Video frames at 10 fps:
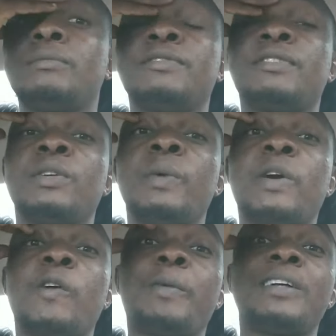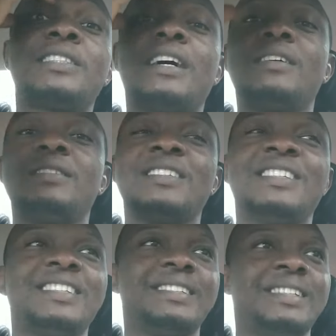before you wake up and start.
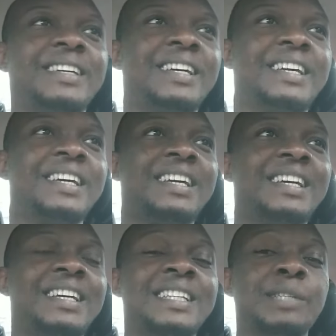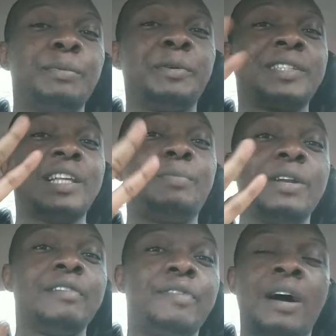These people sleep
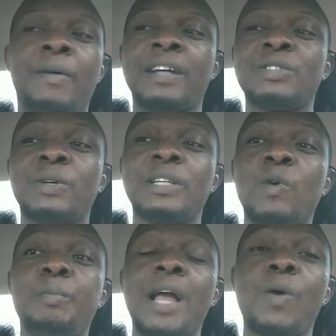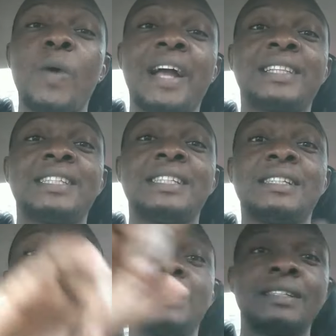only 4 hours. So they will be awake
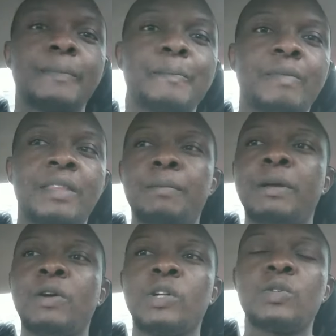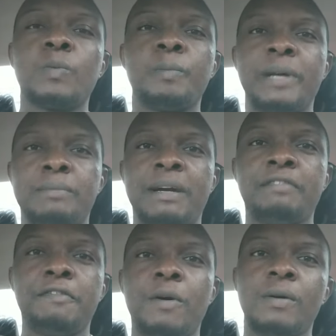till, they may go to bed by
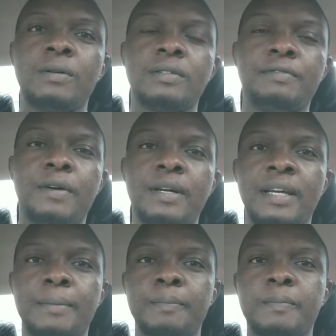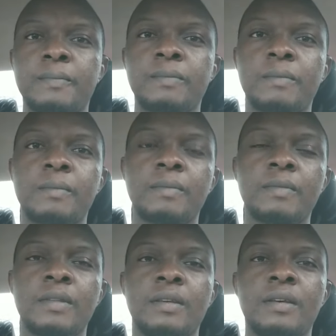4 a.m.
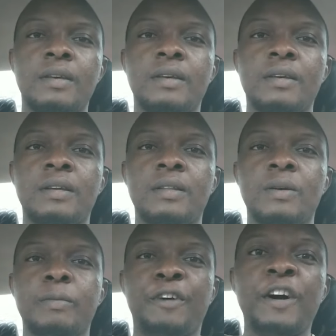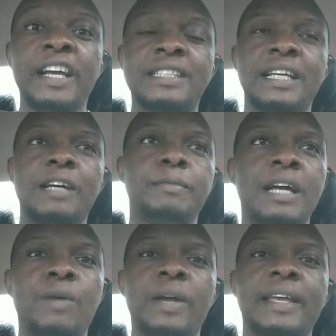You know, before 8 a.m., they
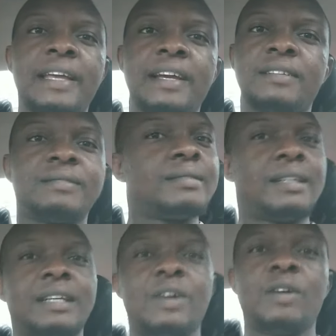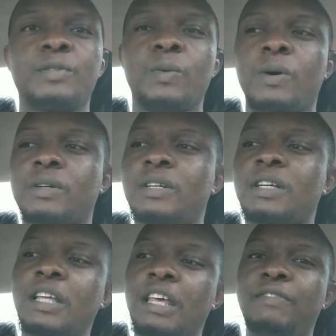are awake again and they are off to work.
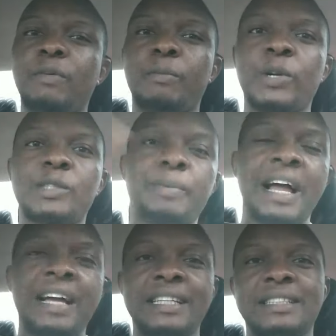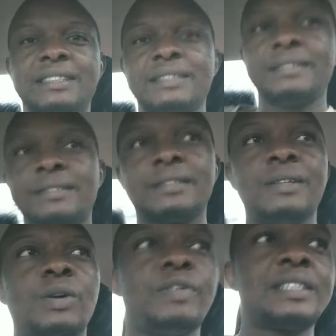If you multiply it
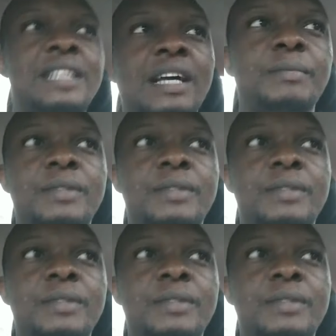over time,